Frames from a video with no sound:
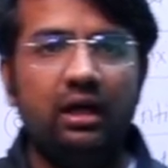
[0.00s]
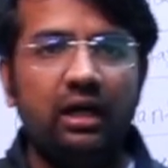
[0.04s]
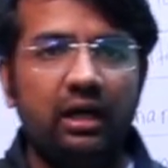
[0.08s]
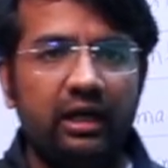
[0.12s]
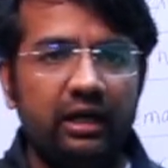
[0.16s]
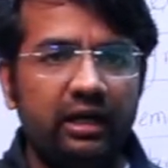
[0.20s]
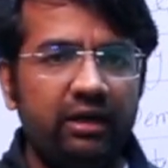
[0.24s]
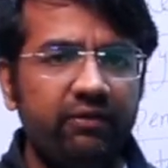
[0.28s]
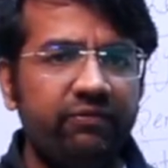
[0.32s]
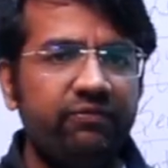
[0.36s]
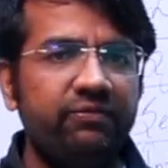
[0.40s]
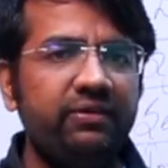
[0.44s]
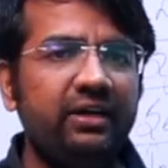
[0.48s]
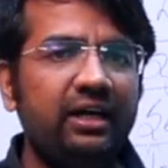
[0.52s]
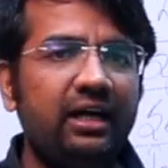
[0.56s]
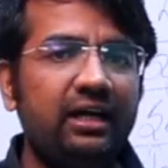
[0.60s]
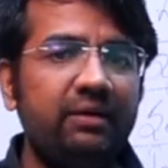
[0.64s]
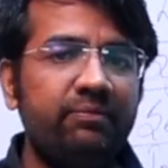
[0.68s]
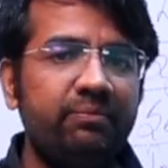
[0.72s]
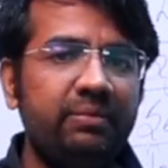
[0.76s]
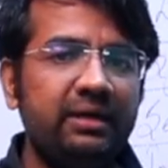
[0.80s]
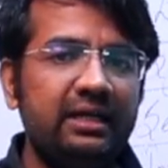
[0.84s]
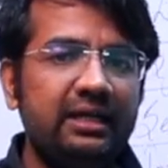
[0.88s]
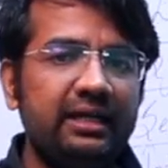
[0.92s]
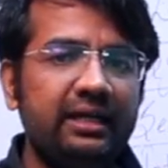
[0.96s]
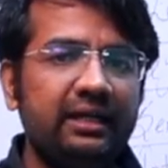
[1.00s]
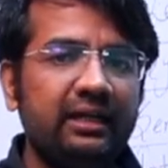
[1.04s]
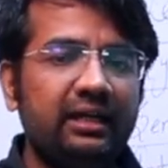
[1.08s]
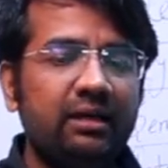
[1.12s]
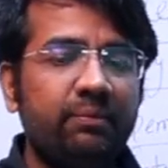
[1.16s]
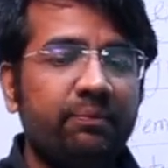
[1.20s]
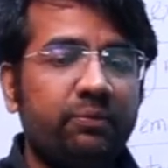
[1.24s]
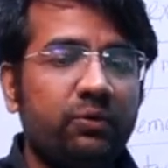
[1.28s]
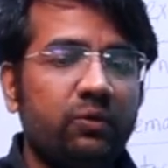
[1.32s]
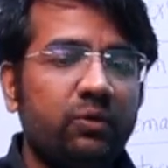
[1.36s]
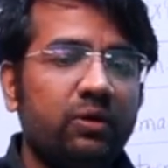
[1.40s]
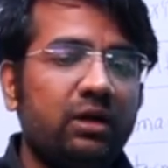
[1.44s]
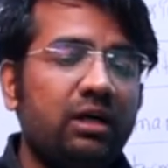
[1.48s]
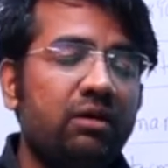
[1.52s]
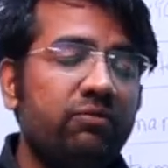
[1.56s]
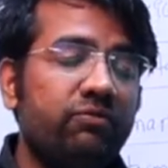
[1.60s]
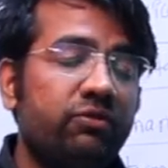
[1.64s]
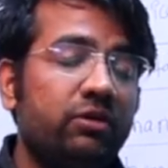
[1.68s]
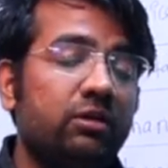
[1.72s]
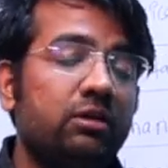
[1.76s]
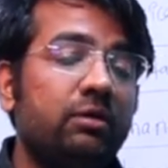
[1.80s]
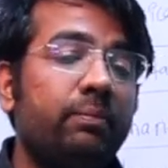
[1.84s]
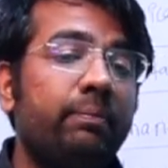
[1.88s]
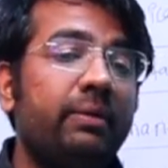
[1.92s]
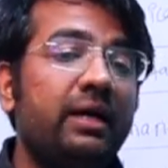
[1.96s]
If we are building a program for
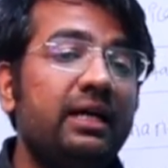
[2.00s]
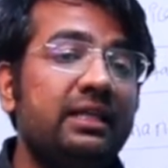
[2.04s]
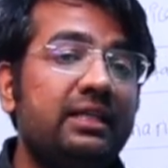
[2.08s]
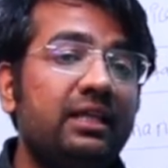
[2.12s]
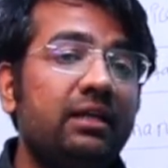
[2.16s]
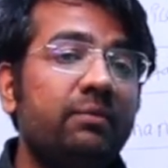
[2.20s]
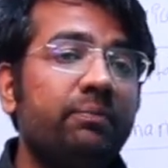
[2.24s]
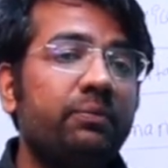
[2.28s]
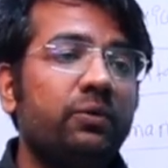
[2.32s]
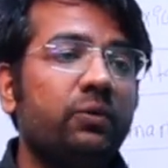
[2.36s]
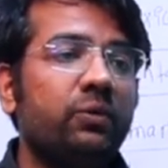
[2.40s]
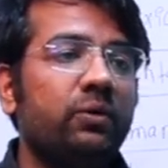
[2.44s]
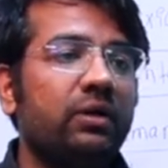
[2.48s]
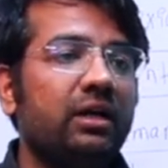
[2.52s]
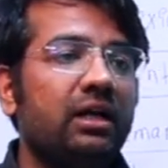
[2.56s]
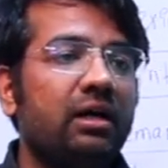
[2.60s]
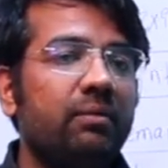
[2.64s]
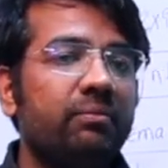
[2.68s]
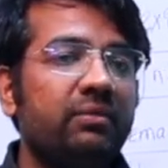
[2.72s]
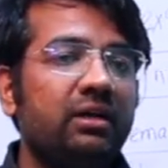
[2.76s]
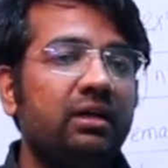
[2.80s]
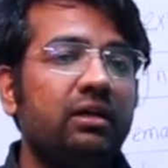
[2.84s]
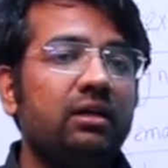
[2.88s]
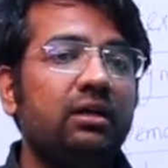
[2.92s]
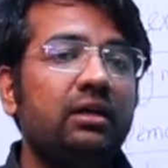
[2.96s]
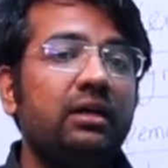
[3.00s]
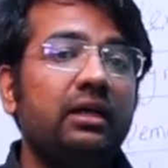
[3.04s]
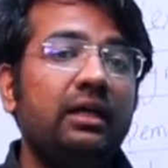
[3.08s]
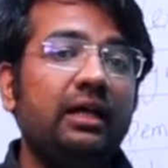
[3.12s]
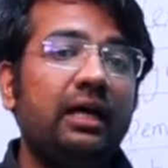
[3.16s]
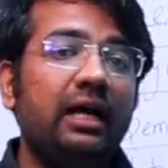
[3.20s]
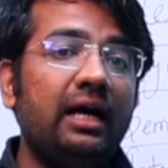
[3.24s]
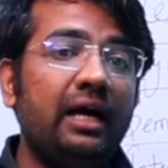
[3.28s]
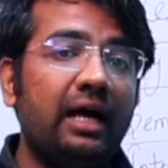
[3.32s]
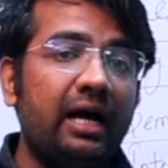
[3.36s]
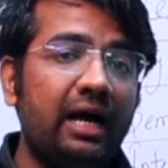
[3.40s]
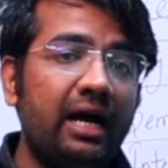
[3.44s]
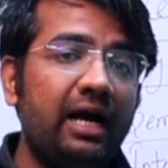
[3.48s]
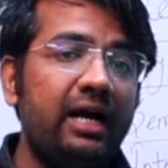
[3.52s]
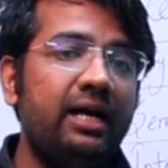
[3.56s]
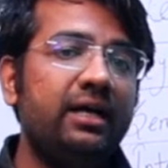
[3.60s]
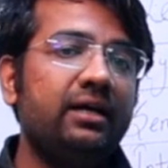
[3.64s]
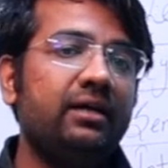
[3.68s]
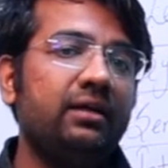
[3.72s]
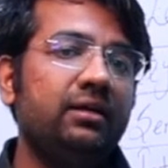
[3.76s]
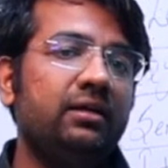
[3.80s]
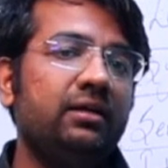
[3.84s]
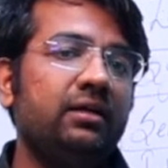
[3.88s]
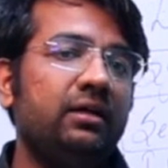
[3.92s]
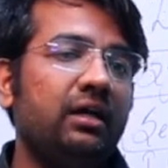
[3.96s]
the Python programming and
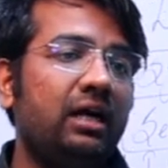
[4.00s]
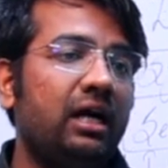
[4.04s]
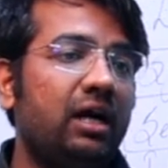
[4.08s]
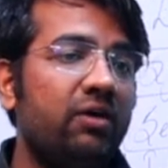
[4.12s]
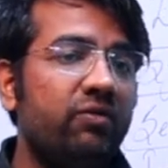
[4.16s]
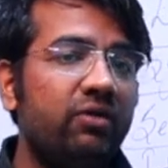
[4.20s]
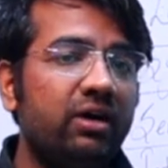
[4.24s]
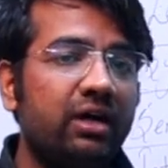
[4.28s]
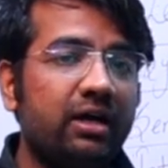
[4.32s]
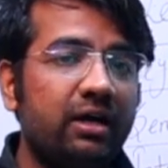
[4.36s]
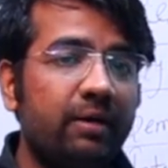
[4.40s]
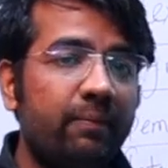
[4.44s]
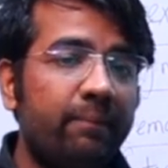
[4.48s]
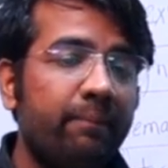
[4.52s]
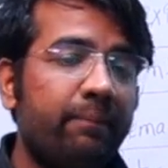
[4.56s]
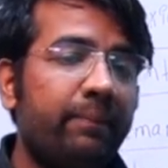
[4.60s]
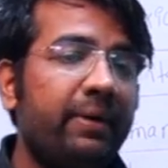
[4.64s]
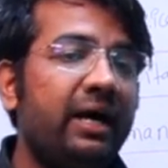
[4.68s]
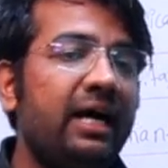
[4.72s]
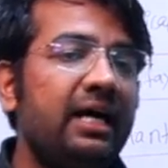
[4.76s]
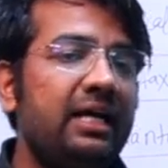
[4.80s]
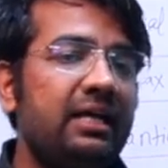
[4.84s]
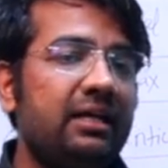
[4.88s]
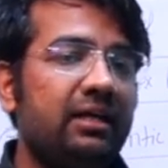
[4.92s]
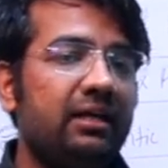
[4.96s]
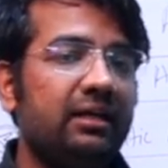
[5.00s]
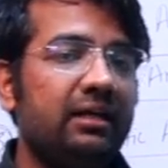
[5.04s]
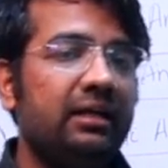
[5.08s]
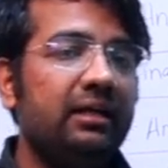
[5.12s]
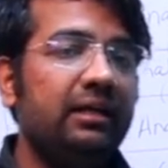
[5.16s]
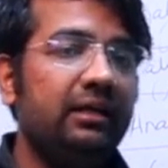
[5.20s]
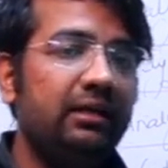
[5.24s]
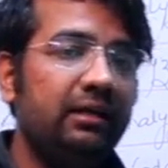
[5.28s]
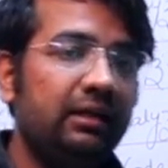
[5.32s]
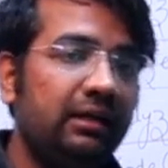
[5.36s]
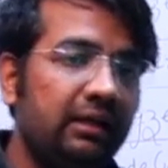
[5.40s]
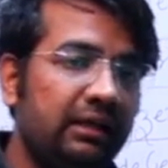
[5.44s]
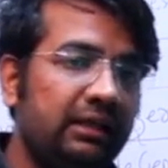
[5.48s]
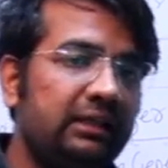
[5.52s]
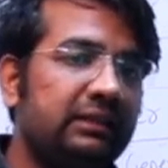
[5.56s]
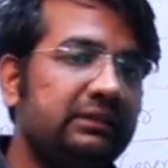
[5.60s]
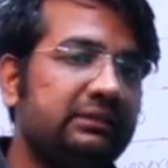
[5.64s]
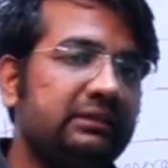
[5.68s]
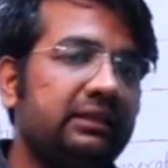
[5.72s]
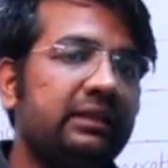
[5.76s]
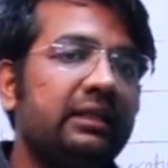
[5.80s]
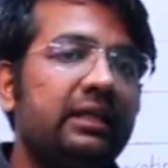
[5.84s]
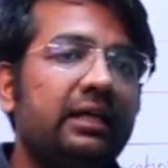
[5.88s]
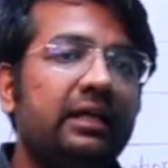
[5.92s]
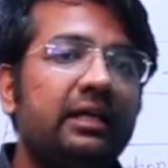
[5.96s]
our compiler is
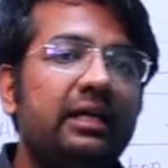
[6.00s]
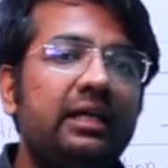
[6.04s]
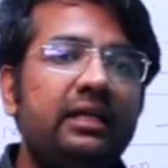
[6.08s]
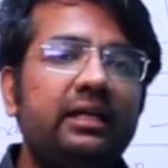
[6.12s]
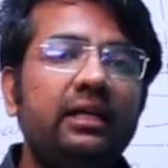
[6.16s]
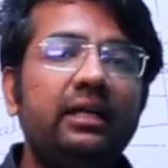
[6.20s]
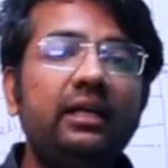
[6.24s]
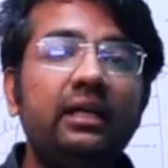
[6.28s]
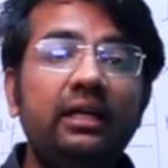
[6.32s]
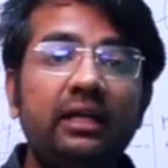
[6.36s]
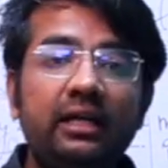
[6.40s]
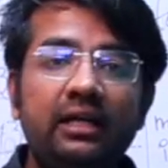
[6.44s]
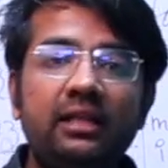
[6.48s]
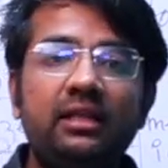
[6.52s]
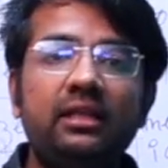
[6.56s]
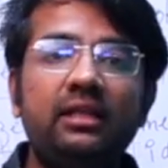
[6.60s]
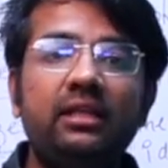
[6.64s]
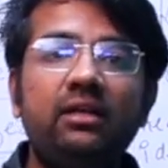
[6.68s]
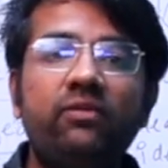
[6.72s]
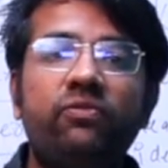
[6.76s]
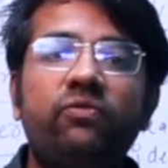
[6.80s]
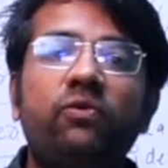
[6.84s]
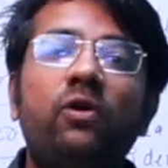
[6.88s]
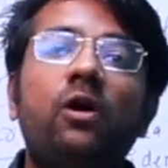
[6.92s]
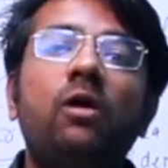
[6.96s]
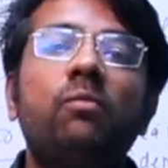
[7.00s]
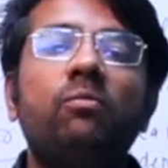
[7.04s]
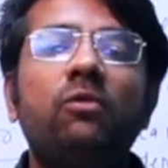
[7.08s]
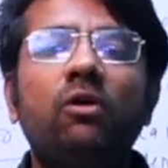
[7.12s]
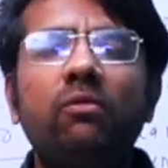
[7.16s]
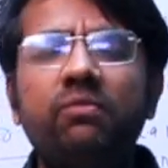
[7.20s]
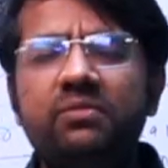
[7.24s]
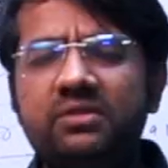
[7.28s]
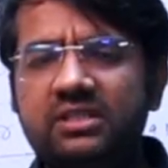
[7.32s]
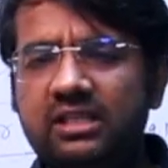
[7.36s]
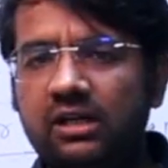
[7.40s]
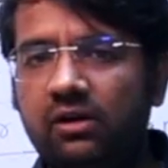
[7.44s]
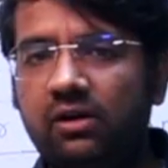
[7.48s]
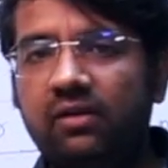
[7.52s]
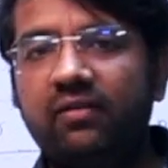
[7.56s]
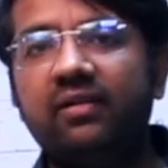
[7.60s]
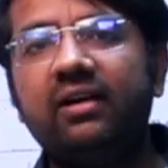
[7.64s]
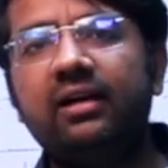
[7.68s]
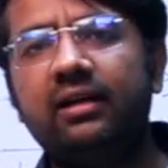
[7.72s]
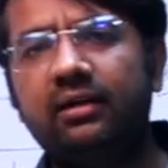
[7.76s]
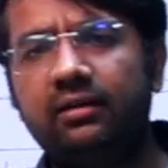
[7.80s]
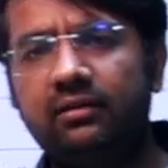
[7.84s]
written in the form of Java,